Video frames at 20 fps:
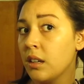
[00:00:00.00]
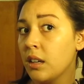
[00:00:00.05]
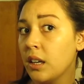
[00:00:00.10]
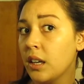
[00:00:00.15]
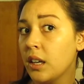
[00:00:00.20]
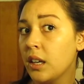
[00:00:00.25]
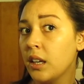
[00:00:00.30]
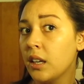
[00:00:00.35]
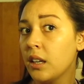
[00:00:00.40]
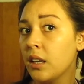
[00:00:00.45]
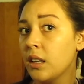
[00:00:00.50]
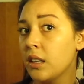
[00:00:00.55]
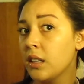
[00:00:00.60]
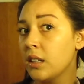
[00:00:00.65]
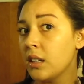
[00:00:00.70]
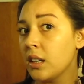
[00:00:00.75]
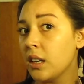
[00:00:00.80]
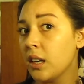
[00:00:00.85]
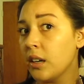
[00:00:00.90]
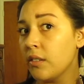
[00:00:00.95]

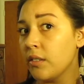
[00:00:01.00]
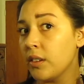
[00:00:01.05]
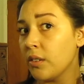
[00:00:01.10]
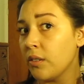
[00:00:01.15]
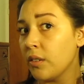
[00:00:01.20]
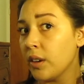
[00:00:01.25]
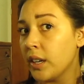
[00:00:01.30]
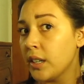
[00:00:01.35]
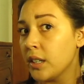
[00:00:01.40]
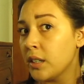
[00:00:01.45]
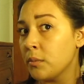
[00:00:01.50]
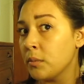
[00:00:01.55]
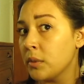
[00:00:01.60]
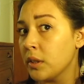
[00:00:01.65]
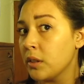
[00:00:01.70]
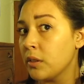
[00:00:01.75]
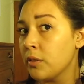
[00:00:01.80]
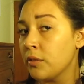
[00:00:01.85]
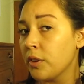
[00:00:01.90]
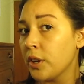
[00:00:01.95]
And I have a random
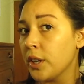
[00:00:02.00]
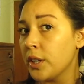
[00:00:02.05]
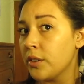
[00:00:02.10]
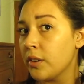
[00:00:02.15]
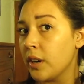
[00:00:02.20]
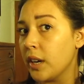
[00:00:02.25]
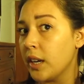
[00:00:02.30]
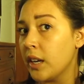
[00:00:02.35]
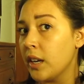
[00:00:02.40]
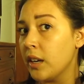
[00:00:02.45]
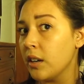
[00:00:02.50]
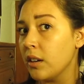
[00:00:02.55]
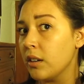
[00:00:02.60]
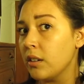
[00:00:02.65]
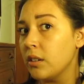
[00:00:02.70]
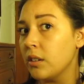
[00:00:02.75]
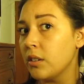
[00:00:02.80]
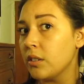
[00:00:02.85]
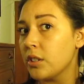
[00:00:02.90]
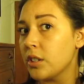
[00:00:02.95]
little friend right here.
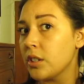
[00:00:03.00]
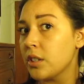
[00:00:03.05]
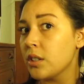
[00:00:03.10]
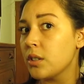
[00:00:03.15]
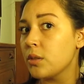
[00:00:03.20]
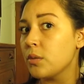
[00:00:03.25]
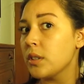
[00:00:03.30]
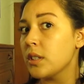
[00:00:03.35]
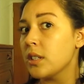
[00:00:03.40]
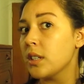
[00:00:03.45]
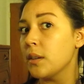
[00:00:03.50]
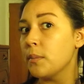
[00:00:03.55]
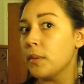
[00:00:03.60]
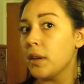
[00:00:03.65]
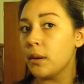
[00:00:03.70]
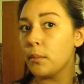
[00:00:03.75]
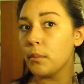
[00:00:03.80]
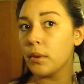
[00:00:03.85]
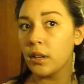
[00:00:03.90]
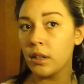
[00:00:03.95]
I'll just twist him
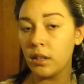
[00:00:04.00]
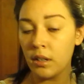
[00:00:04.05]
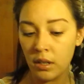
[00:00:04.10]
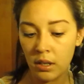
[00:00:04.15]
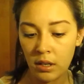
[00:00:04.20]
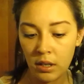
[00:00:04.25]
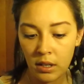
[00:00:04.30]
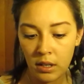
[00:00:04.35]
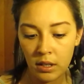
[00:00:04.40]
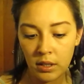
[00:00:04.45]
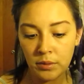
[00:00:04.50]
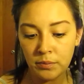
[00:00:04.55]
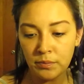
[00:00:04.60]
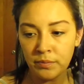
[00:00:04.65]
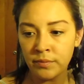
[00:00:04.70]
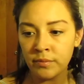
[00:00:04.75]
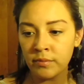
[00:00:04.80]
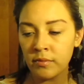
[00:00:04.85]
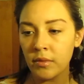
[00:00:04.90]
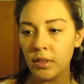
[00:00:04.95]
up.
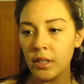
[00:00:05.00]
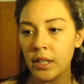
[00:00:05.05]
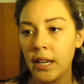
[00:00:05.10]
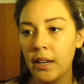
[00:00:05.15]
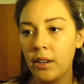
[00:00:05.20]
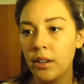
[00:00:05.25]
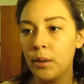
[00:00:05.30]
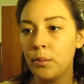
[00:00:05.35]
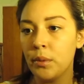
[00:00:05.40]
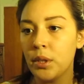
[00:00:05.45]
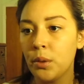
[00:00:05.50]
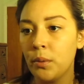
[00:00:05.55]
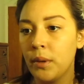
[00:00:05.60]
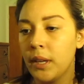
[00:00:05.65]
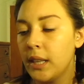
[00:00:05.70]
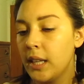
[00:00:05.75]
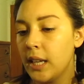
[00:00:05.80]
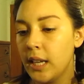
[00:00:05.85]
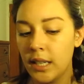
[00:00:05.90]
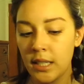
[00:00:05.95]
Now in
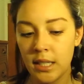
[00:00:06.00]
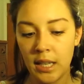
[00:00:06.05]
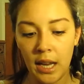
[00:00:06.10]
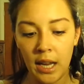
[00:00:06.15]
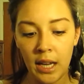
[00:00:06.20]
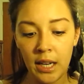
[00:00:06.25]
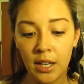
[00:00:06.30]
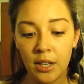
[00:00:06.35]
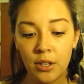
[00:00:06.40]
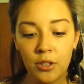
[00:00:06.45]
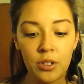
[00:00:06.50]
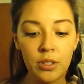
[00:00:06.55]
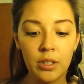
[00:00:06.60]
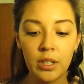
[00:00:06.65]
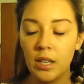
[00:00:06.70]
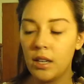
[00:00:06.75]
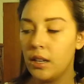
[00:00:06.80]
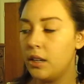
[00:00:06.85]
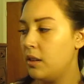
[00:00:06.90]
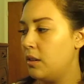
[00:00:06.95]
between these, I
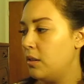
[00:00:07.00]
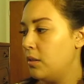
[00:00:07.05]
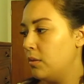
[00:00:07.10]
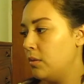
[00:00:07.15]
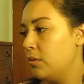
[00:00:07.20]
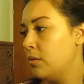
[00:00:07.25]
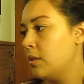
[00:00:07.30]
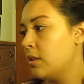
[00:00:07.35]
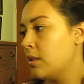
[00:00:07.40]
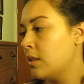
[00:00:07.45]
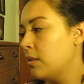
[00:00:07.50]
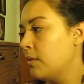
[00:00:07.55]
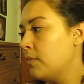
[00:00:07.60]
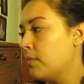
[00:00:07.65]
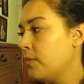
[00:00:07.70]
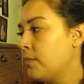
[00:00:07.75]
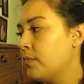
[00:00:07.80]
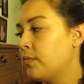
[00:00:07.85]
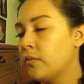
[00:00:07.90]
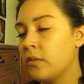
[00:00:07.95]
usually use
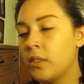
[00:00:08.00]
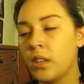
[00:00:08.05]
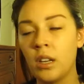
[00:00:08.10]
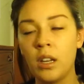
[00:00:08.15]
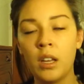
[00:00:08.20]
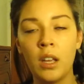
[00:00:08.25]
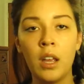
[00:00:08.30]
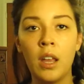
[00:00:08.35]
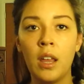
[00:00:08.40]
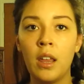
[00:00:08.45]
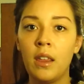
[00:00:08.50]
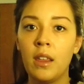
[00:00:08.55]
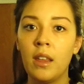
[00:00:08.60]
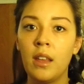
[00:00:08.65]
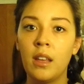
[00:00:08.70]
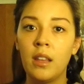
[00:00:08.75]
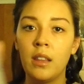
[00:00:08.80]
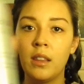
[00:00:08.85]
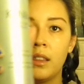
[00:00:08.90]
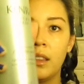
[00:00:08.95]

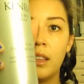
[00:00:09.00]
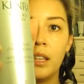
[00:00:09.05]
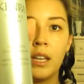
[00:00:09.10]
the